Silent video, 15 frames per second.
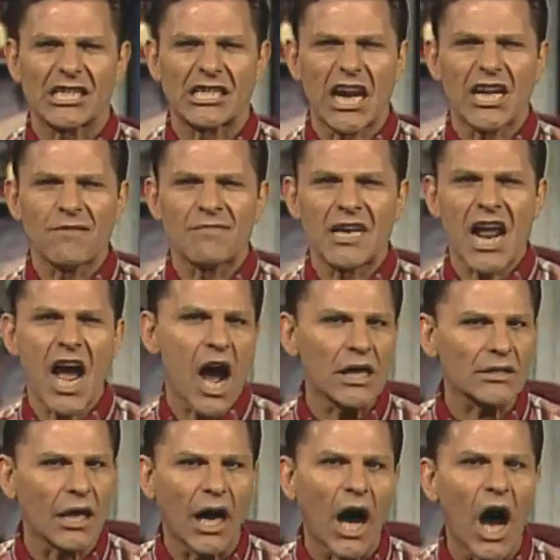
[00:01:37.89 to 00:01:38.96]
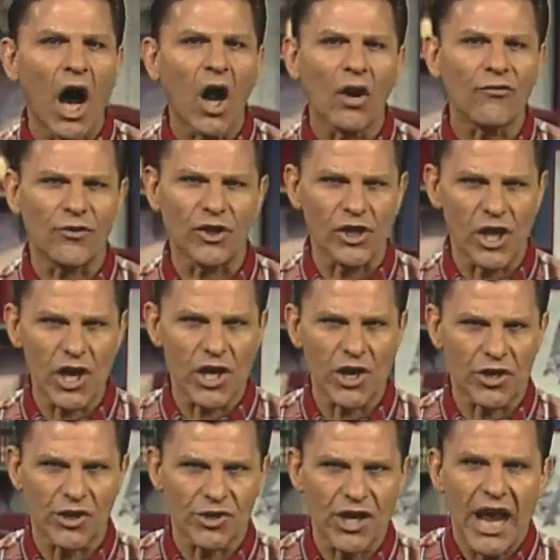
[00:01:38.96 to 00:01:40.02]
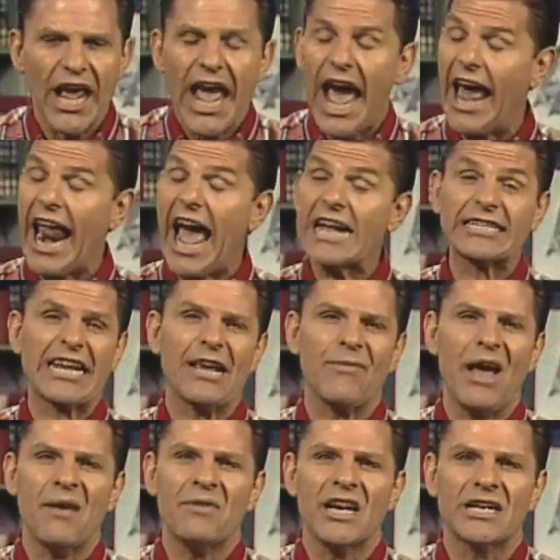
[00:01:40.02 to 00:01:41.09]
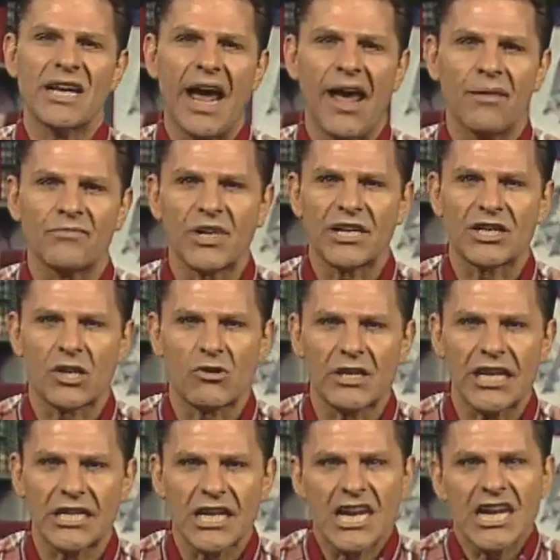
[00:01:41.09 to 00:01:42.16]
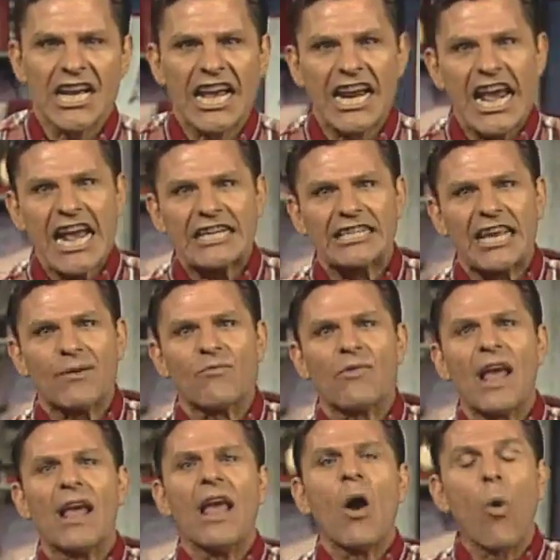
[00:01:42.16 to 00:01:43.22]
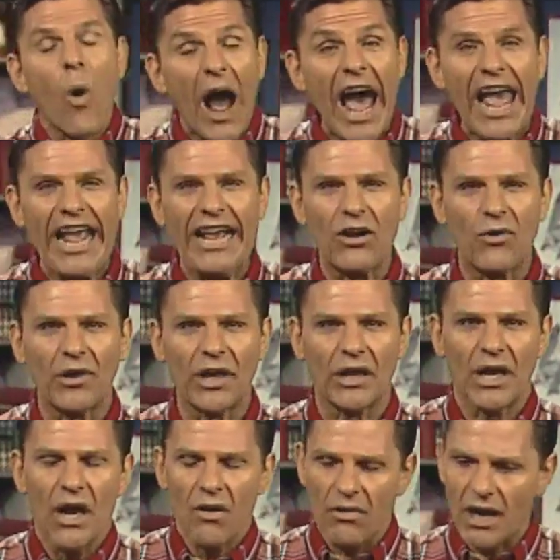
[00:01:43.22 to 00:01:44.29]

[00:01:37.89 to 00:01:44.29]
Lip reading: demon alcohol for years and ask him how many times he's quit and ask him why he quit.